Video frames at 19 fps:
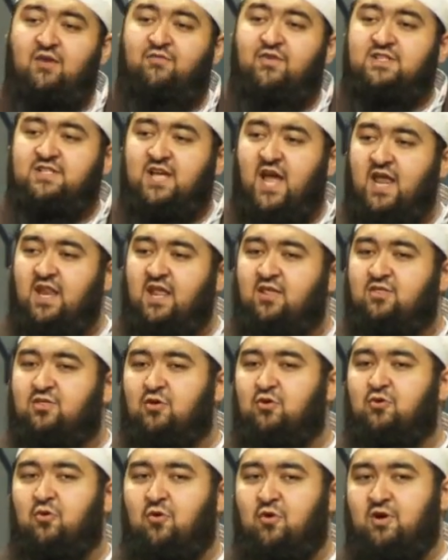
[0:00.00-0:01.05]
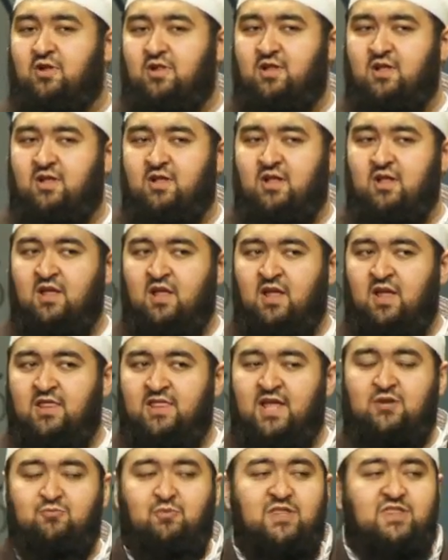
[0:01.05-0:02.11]
of attaining the goal
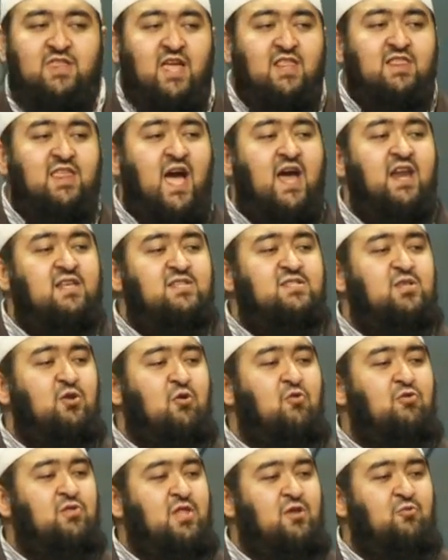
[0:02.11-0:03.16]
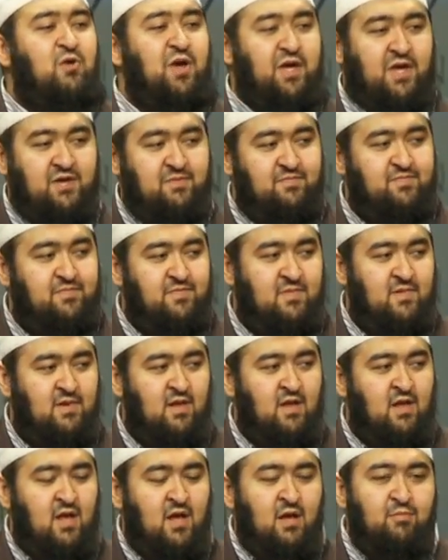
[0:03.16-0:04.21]
that we think that is the only way.
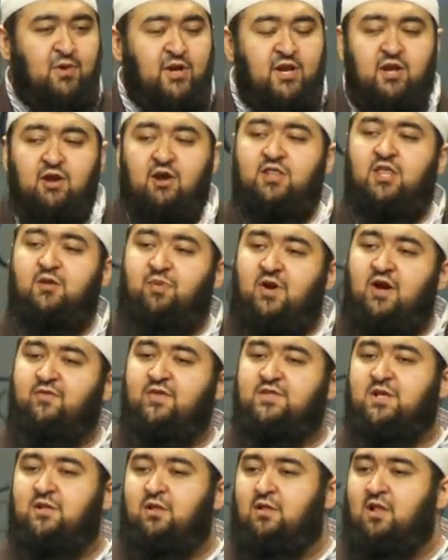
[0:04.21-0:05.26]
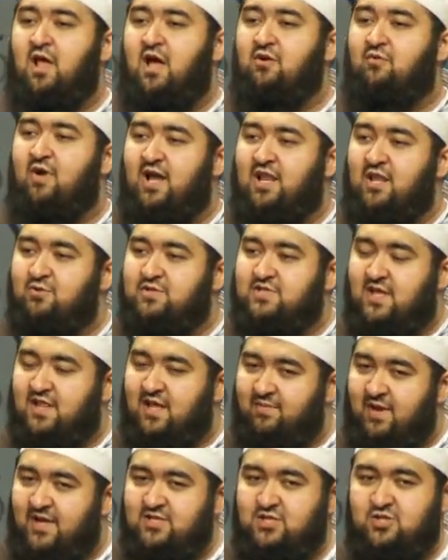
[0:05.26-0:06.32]
But here the Prophet sallallahu alaihi
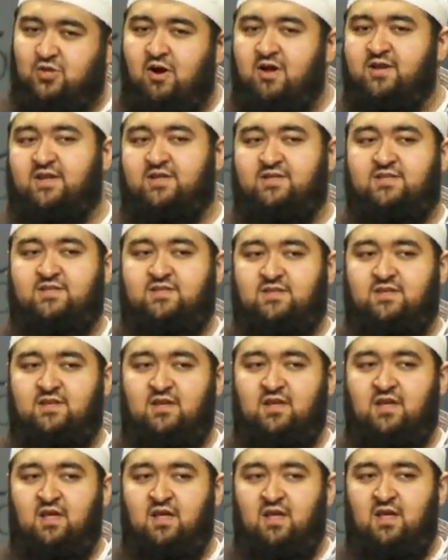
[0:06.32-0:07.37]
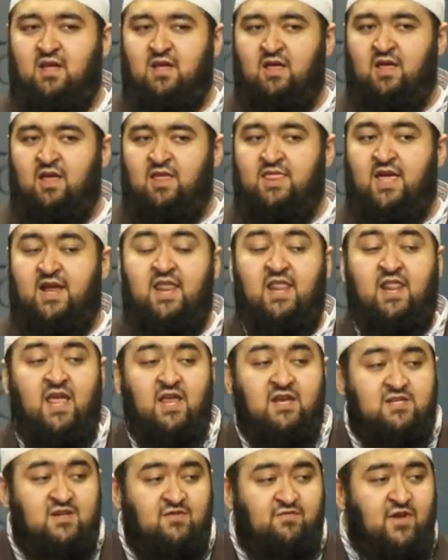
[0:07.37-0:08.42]
wasallam has taught us that an
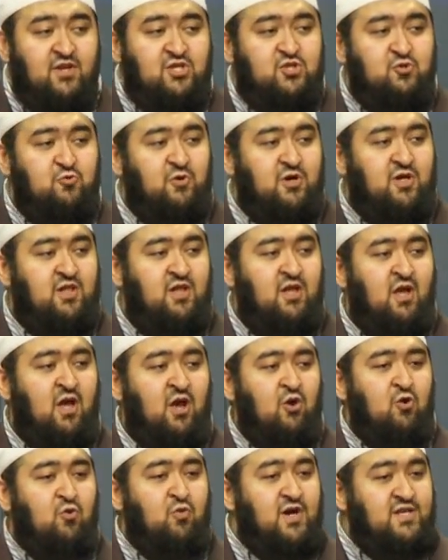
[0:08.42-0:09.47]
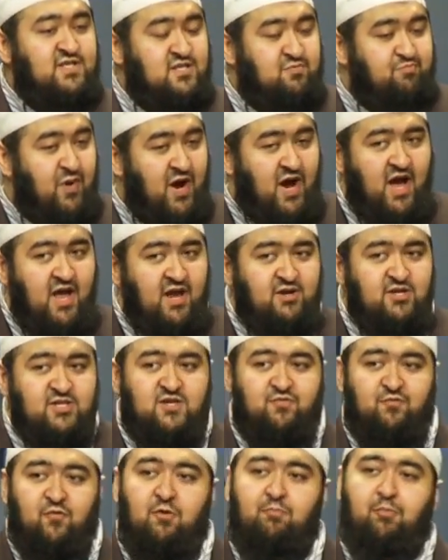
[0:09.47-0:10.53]
individual who aspires
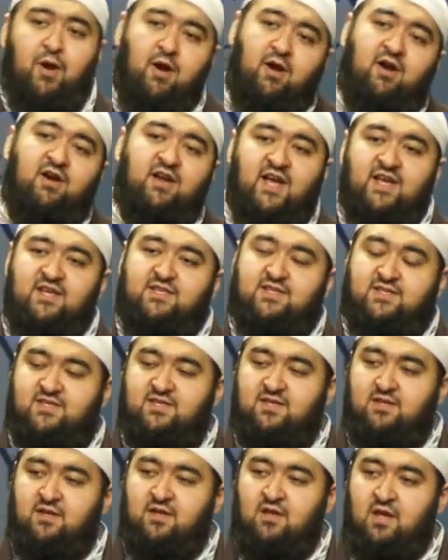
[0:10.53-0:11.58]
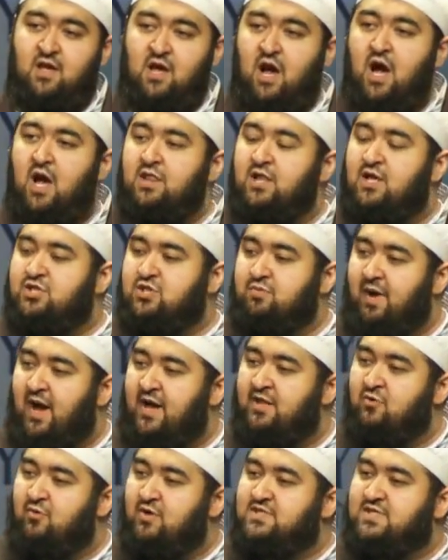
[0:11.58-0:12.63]
for paradise, Allah
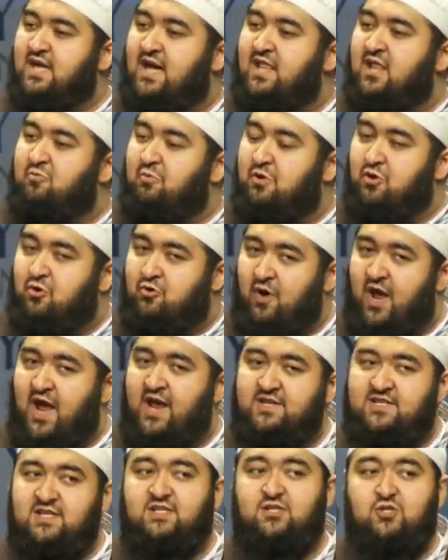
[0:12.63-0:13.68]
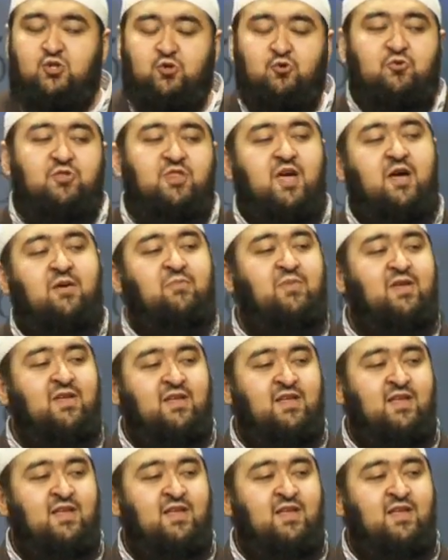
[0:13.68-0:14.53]
subhanahu wa ta'ala will grant it to them